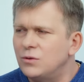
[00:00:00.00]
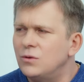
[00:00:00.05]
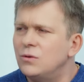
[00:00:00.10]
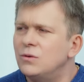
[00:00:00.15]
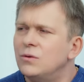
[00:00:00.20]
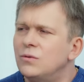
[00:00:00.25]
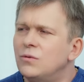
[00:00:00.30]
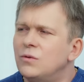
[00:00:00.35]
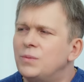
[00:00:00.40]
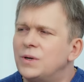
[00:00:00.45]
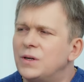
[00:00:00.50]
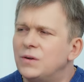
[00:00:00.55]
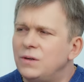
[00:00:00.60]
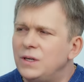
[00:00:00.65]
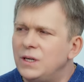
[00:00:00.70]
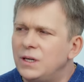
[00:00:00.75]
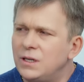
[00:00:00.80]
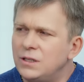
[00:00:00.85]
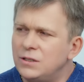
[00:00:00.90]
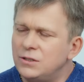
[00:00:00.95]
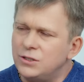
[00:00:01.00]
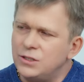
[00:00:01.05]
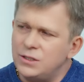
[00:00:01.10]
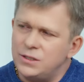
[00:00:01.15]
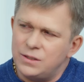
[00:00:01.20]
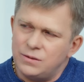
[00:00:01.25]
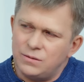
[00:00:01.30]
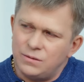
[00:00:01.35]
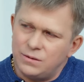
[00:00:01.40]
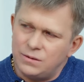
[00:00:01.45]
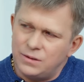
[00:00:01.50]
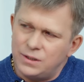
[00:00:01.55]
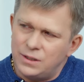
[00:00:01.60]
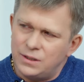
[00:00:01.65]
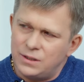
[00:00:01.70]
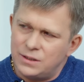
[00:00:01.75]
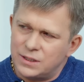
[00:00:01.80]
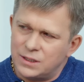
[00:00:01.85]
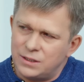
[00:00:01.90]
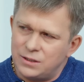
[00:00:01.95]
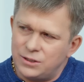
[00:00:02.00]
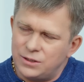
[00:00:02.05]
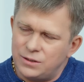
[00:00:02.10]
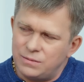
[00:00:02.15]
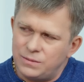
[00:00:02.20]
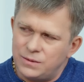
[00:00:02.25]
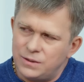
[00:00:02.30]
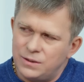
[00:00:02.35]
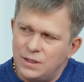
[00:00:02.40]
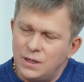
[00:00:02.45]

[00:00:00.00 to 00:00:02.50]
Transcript: Who rules people's life? Tell me.